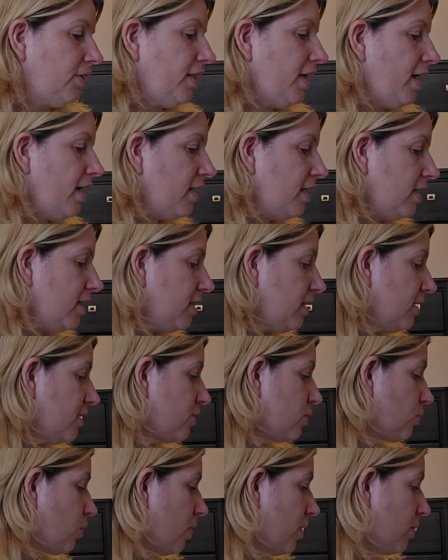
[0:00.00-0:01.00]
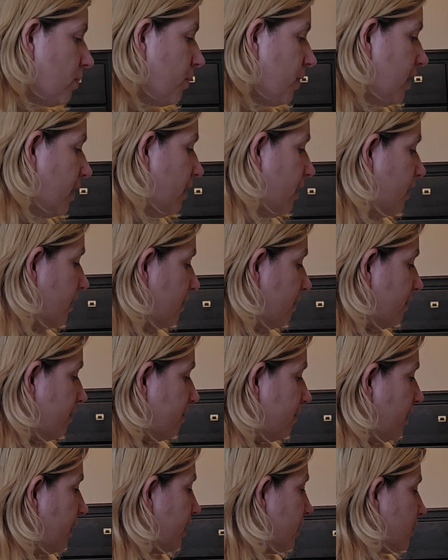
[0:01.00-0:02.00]
So
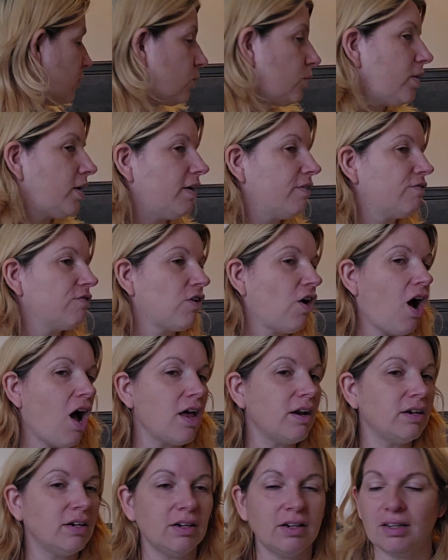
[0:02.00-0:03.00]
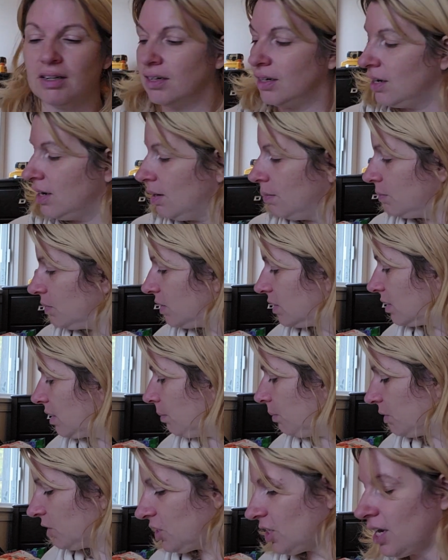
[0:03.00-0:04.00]
that is what I've gotten. Just
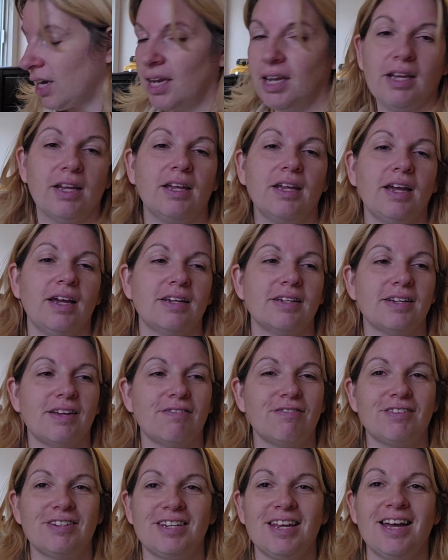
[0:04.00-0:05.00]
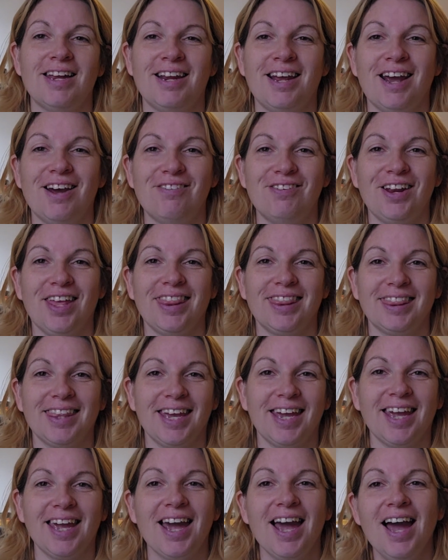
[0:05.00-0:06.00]
double checking. Yes, I've done
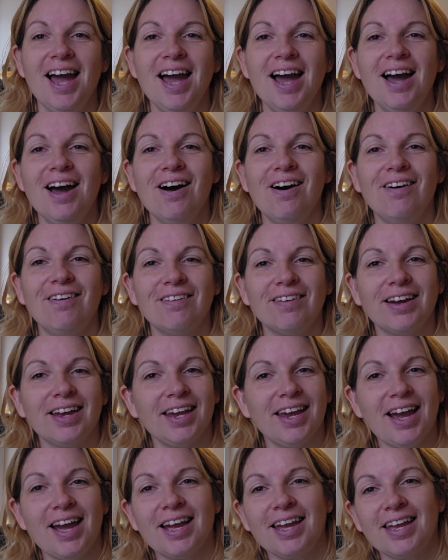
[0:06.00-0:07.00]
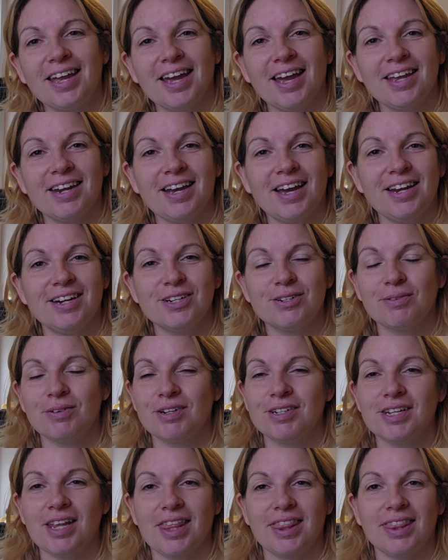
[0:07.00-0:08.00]
everything. Okay, again, I just want
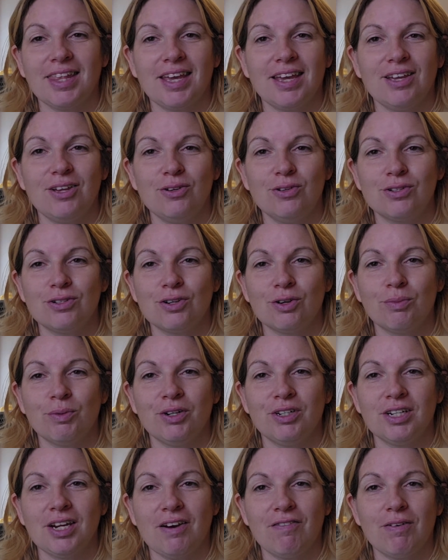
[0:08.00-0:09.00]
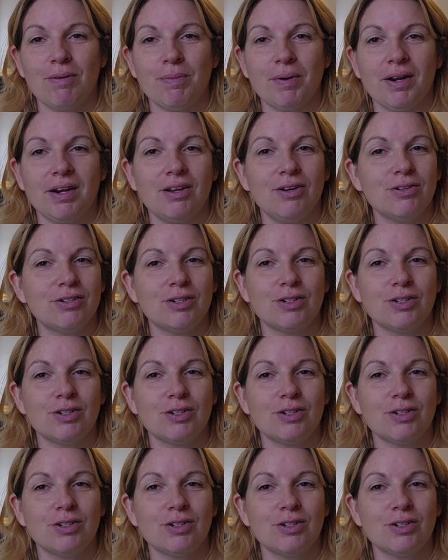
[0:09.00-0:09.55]
to say thank you so much to everybody who's